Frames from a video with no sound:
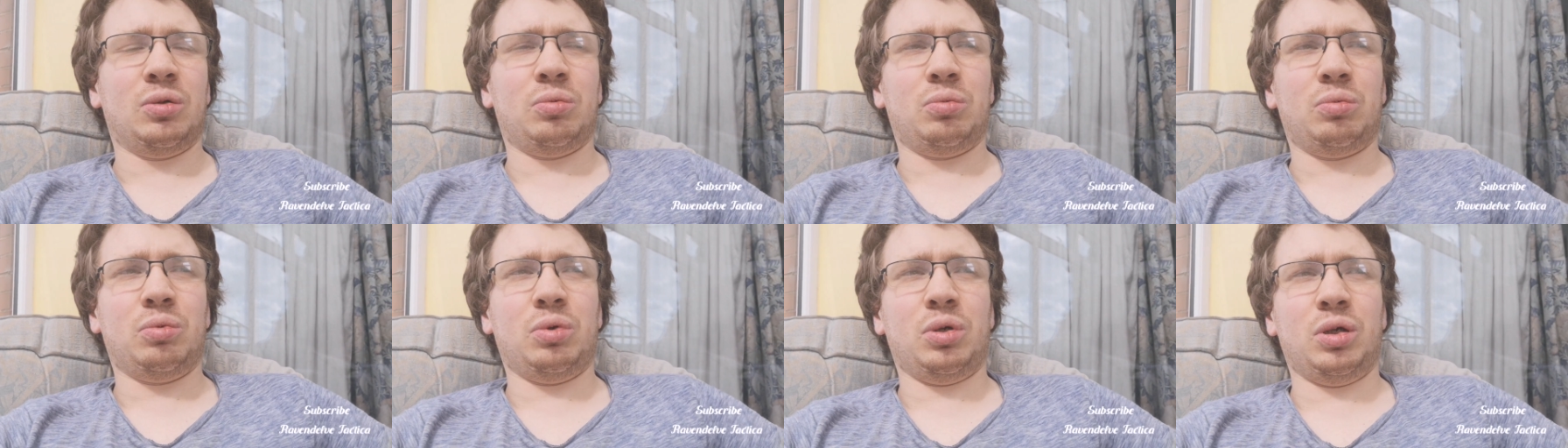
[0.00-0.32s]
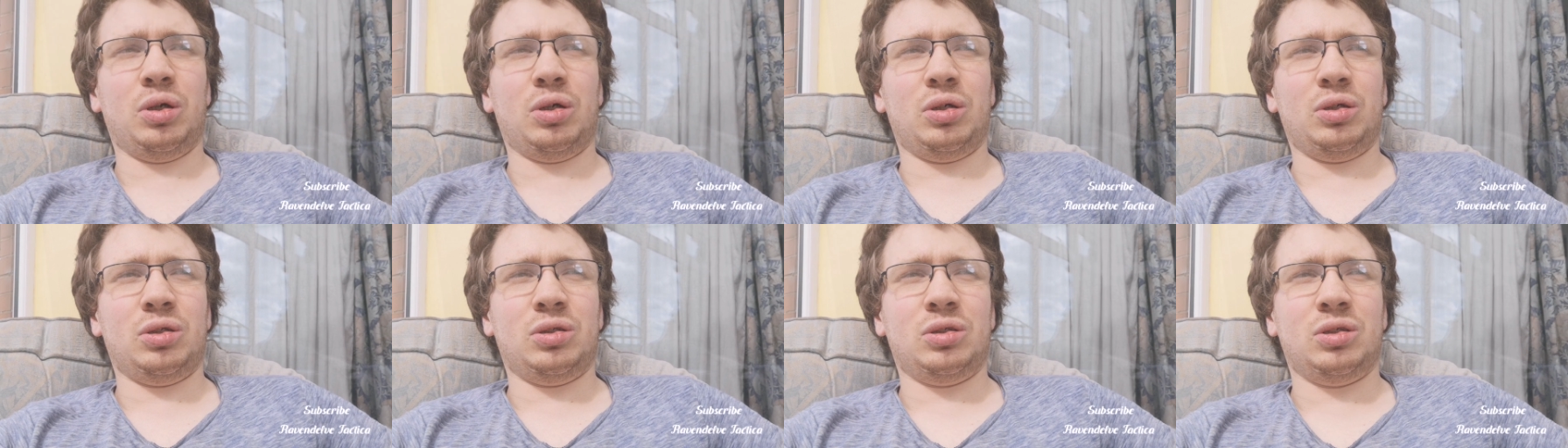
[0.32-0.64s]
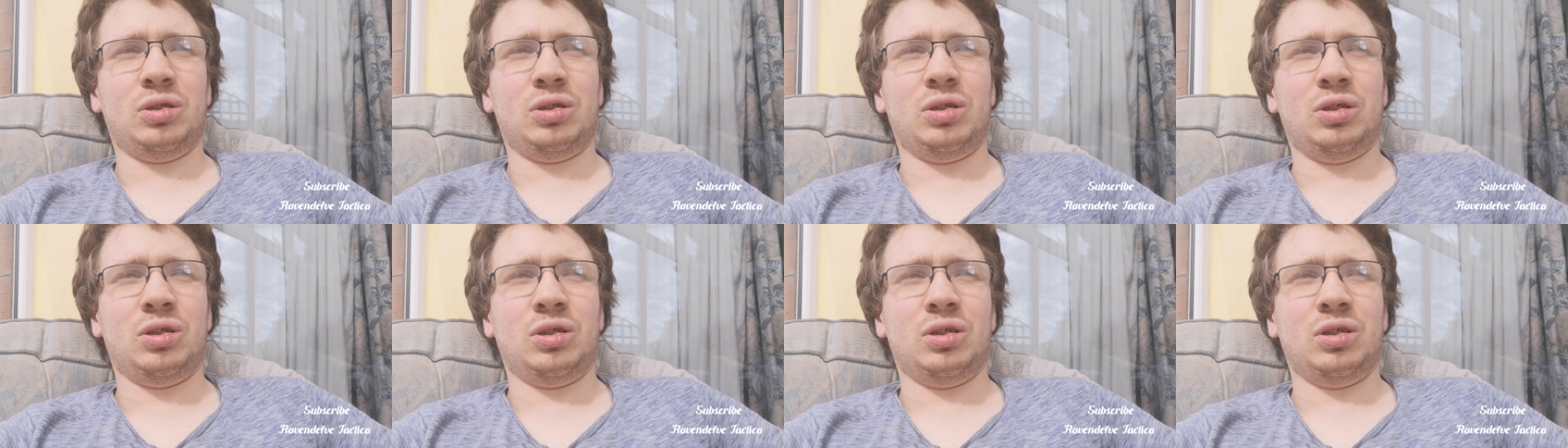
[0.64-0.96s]
What?
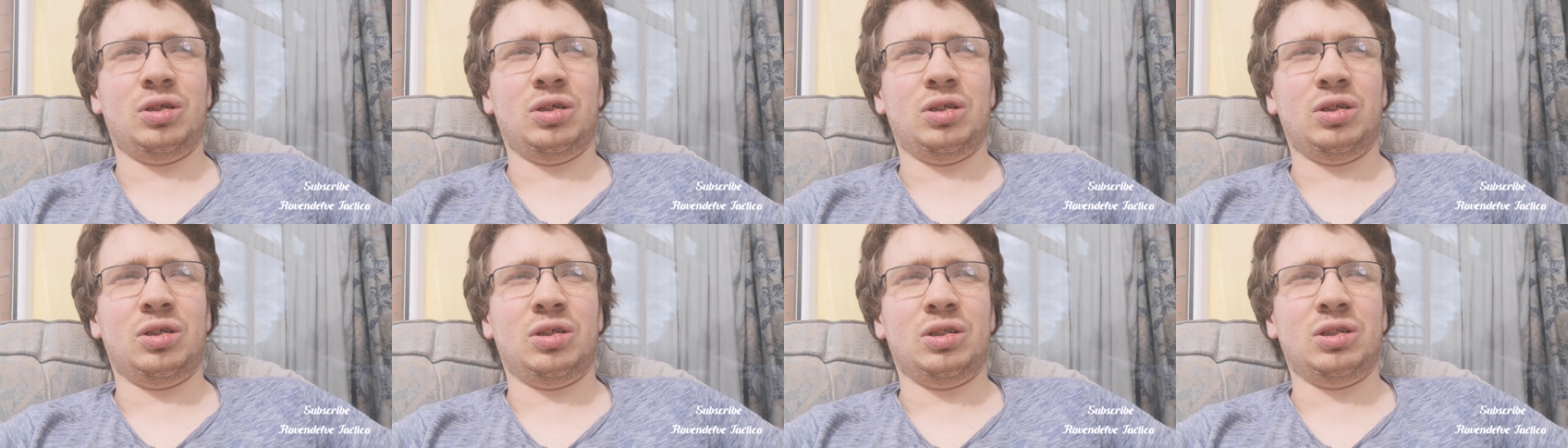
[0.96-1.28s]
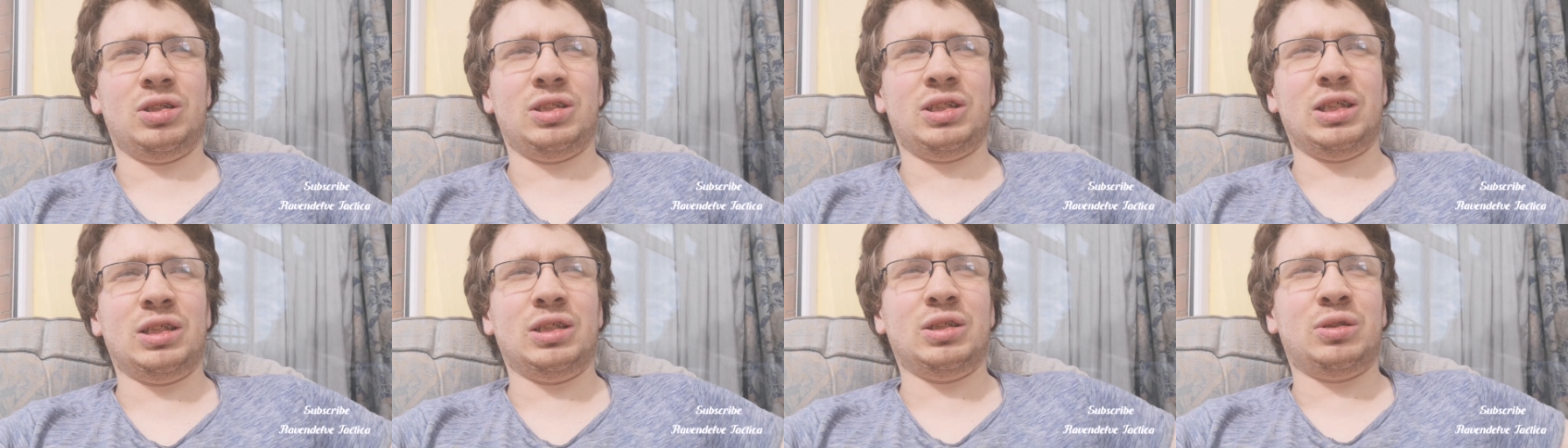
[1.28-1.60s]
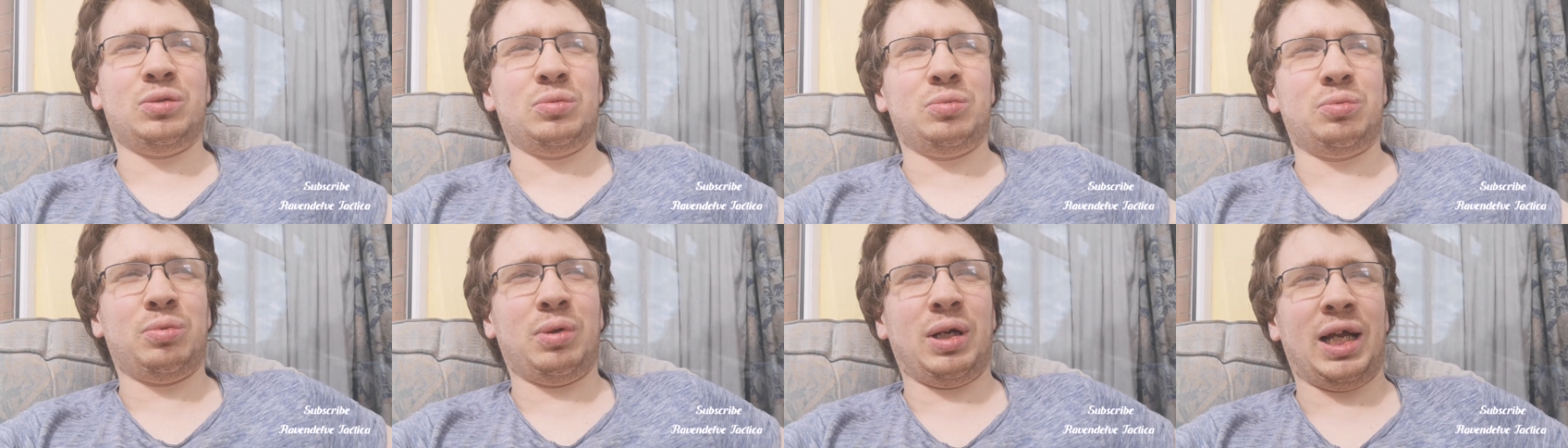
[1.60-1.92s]

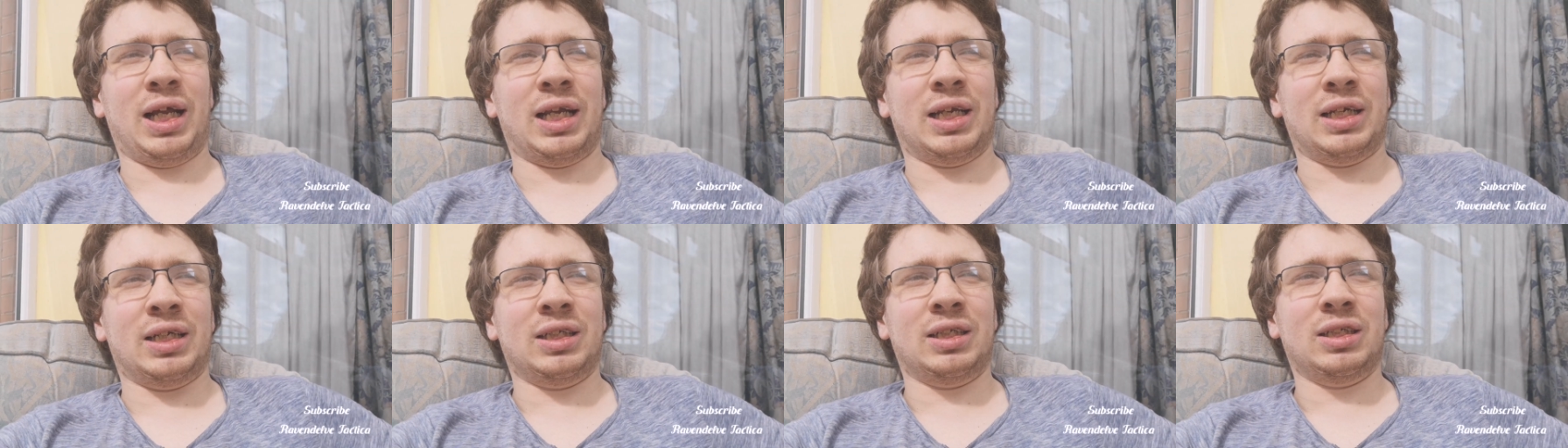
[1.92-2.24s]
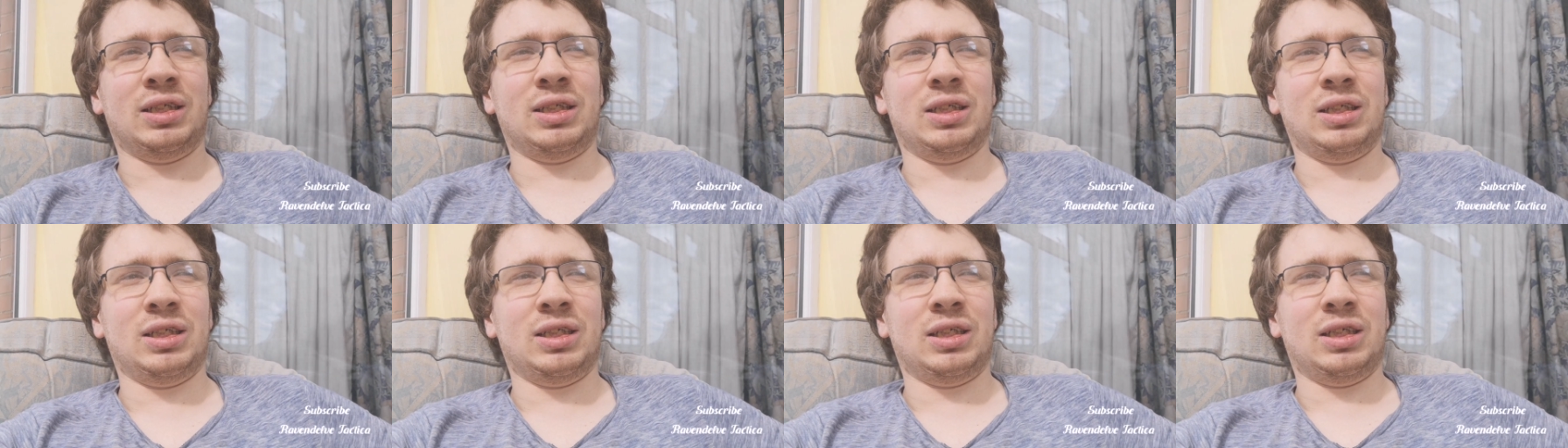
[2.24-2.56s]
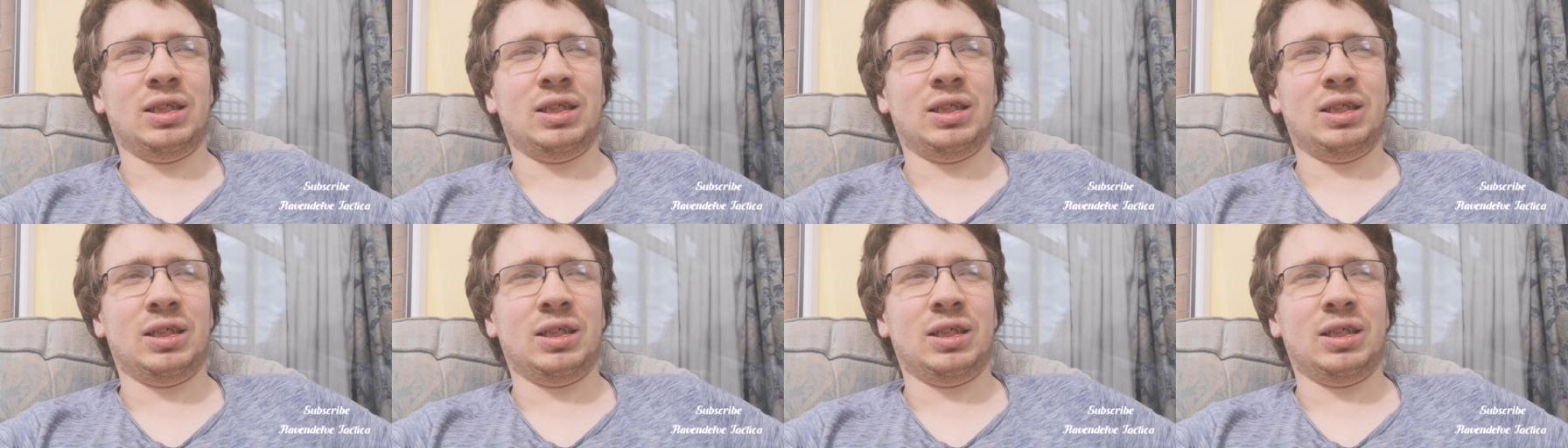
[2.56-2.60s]
Since when